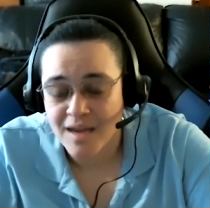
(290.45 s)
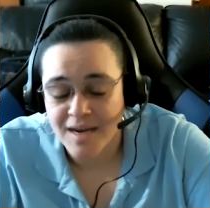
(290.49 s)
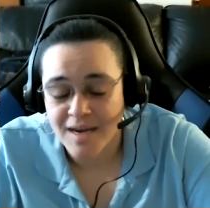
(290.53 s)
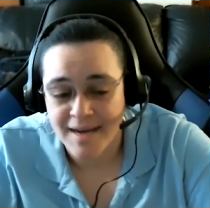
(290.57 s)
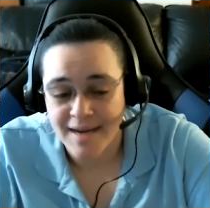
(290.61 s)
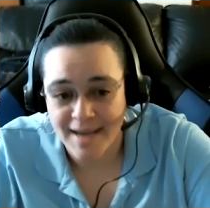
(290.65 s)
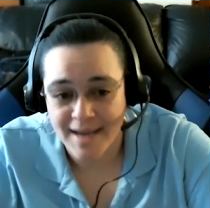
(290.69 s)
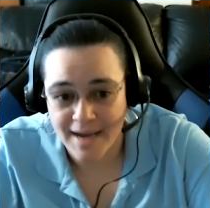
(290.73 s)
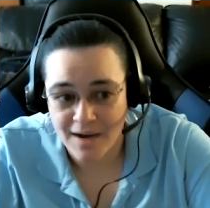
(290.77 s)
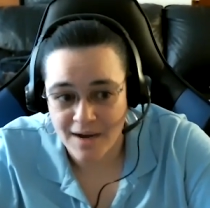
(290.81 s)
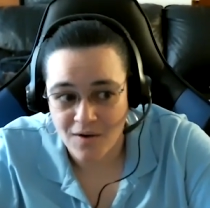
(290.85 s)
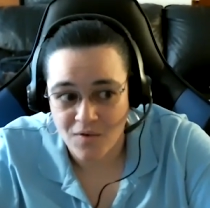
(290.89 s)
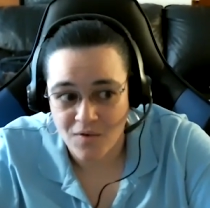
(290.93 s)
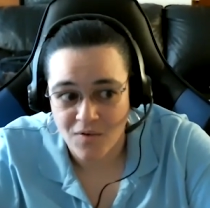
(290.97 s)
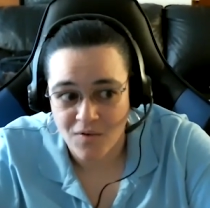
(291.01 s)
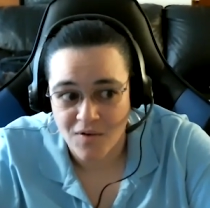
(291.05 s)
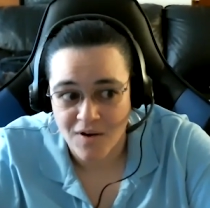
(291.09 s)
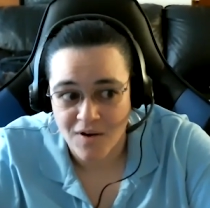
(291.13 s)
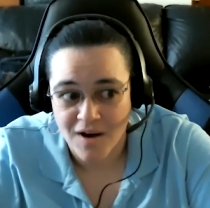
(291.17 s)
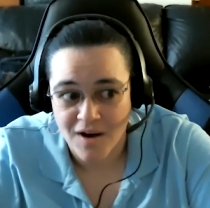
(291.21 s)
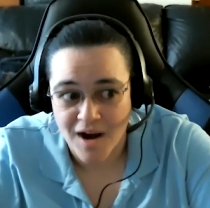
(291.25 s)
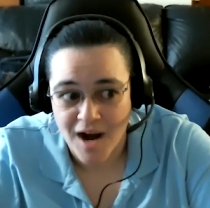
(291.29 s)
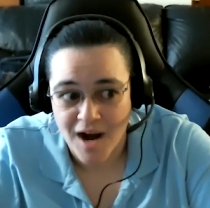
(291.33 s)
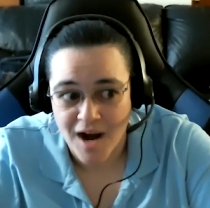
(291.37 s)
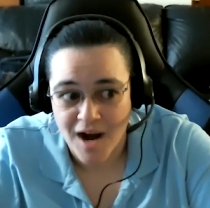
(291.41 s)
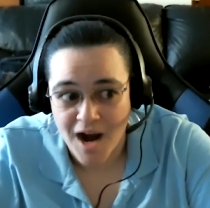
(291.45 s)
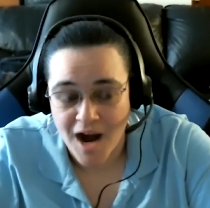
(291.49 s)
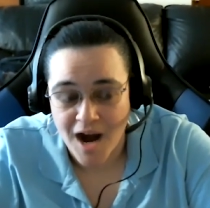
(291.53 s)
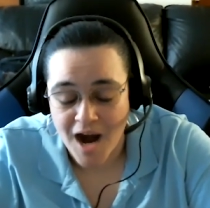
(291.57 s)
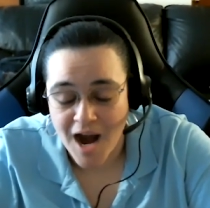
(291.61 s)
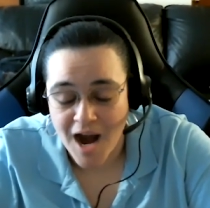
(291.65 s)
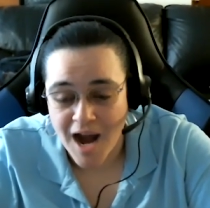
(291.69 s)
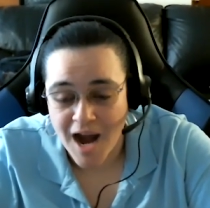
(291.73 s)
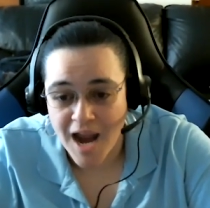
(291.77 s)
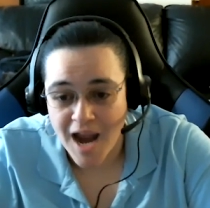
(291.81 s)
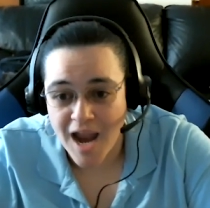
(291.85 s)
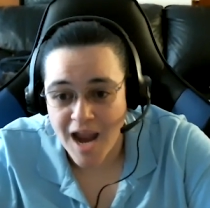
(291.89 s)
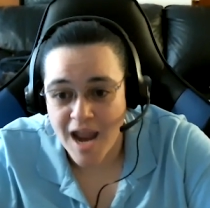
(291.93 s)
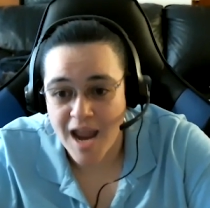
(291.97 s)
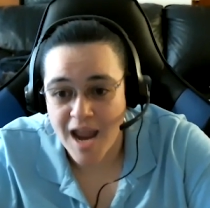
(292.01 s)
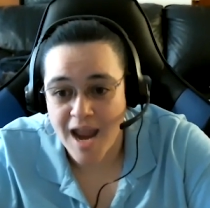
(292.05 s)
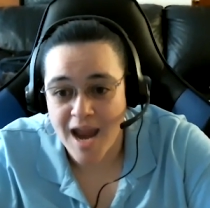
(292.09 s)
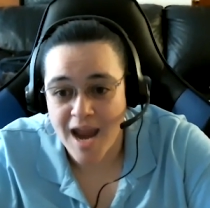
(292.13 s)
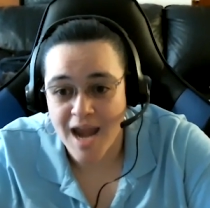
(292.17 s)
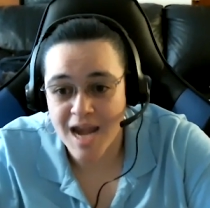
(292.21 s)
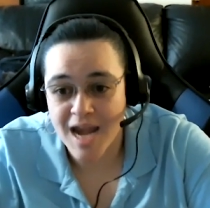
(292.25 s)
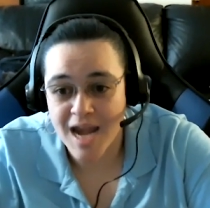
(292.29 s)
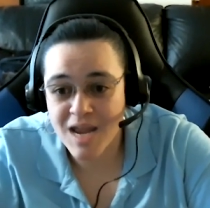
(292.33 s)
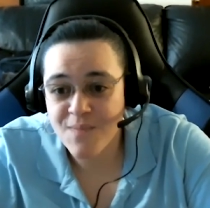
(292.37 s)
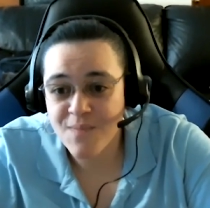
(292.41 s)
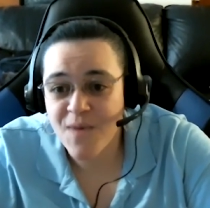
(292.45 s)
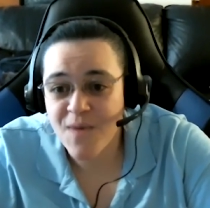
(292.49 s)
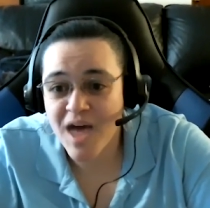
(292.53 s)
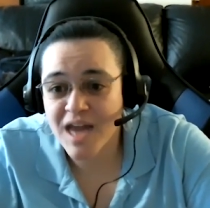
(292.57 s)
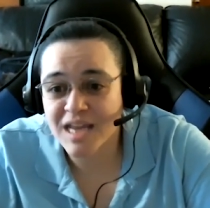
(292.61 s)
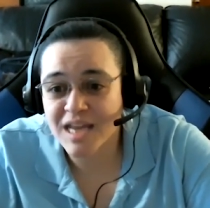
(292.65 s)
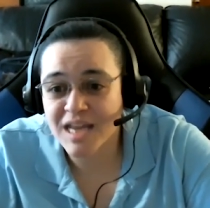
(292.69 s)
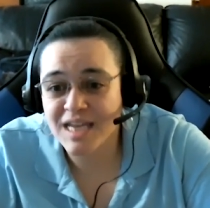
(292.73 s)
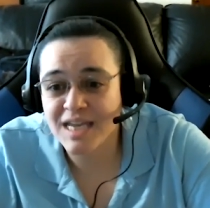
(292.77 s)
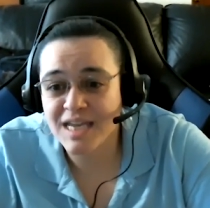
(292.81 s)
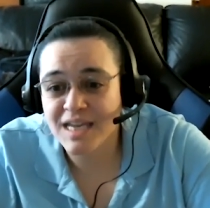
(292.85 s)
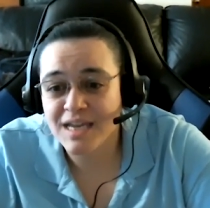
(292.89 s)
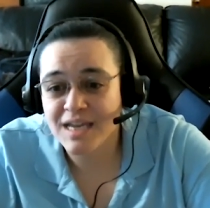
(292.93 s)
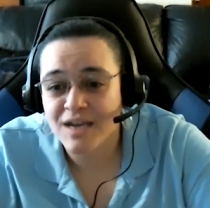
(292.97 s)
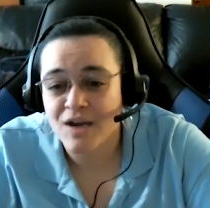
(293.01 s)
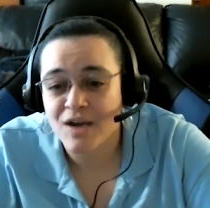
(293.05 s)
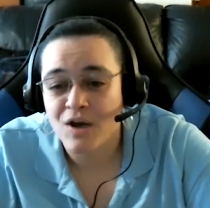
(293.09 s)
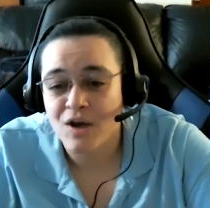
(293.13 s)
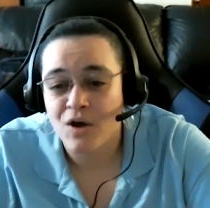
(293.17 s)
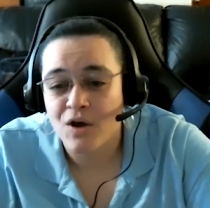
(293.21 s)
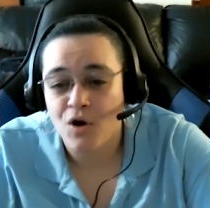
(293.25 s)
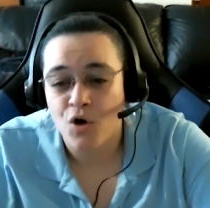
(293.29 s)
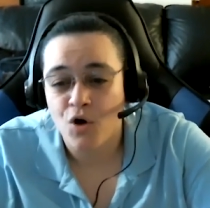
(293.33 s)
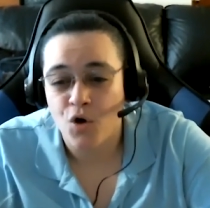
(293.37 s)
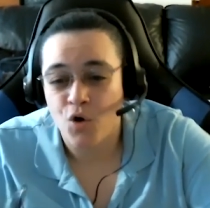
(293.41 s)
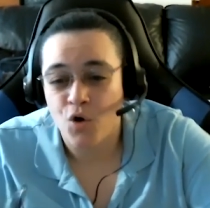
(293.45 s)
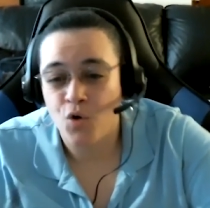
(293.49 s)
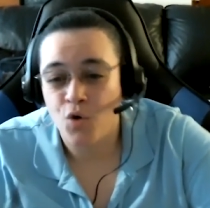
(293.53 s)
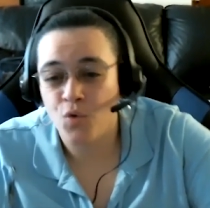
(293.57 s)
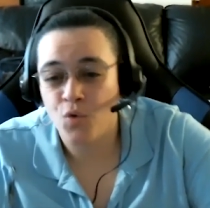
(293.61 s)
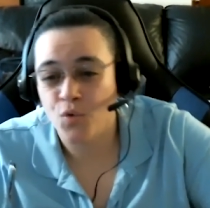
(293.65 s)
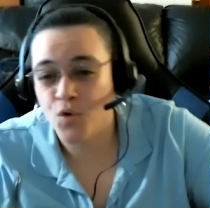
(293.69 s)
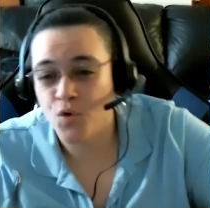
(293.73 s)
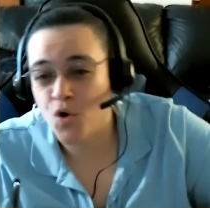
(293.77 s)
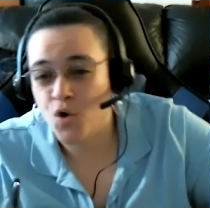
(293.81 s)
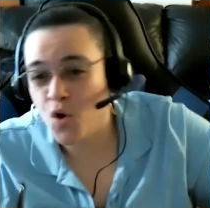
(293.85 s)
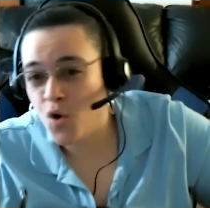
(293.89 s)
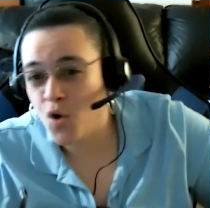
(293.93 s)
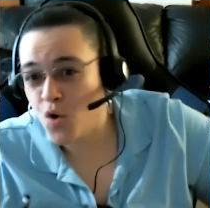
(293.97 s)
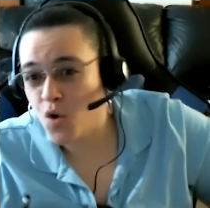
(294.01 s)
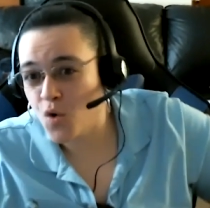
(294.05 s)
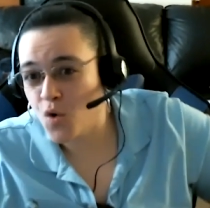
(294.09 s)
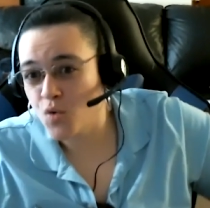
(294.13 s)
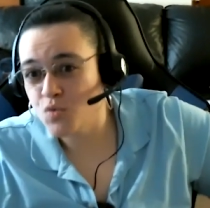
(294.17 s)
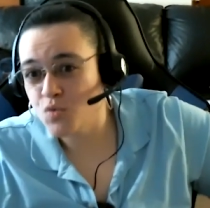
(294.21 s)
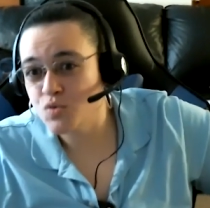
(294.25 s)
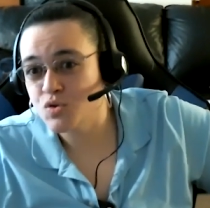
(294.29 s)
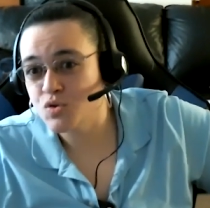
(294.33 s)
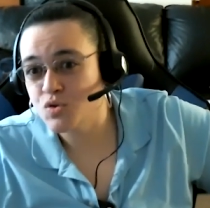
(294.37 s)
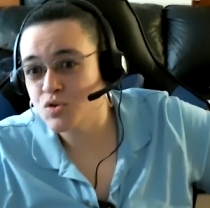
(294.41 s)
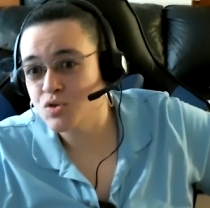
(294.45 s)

Now, anybody who knows